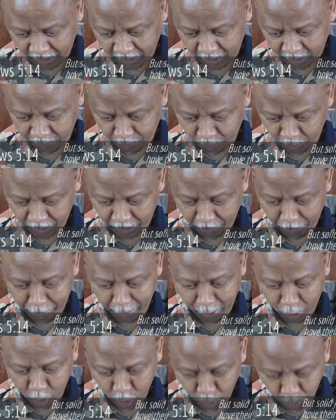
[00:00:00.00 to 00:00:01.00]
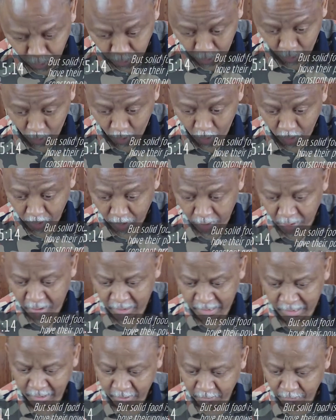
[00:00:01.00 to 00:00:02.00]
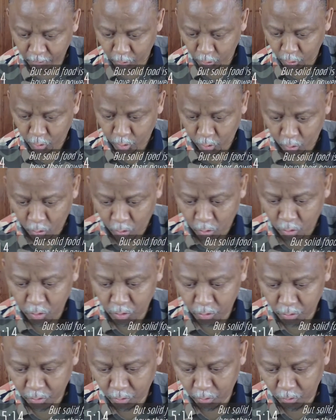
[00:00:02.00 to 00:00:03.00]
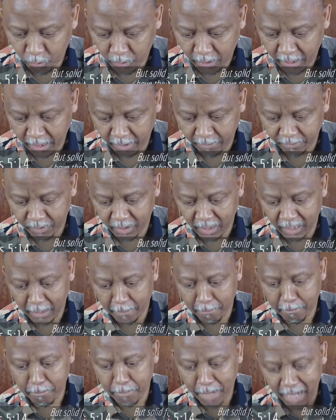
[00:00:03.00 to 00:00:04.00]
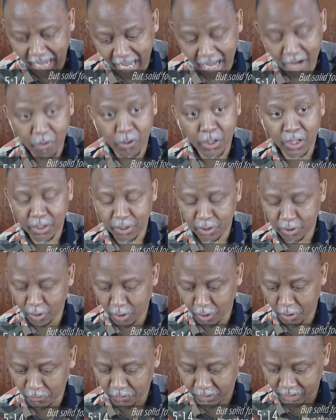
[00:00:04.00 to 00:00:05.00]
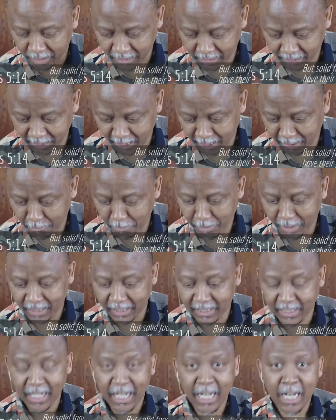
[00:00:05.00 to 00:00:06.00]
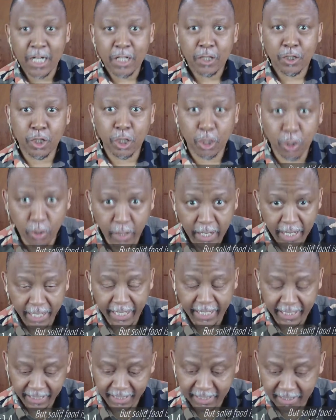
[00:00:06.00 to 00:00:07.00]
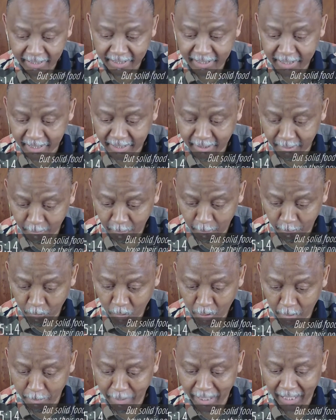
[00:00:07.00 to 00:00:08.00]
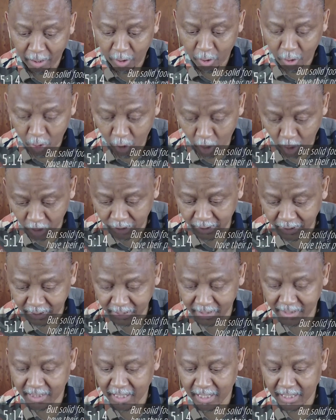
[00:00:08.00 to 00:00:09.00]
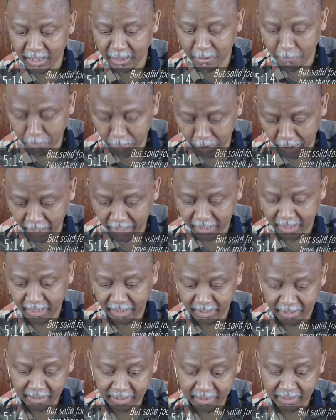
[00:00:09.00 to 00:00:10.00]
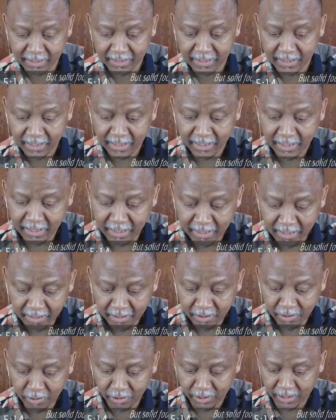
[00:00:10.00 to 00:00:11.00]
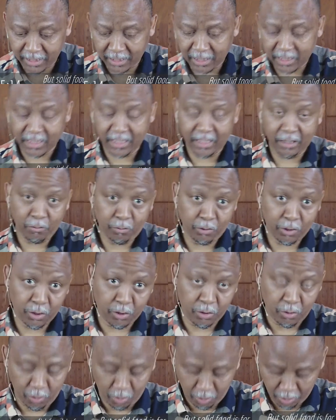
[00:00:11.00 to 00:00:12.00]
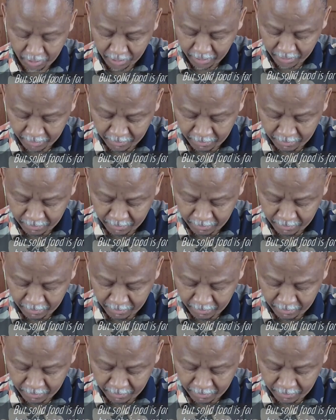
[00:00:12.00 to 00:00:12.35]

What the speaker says: is for the mature, for those who have their powers of discernment trained by constant practice to distinguish good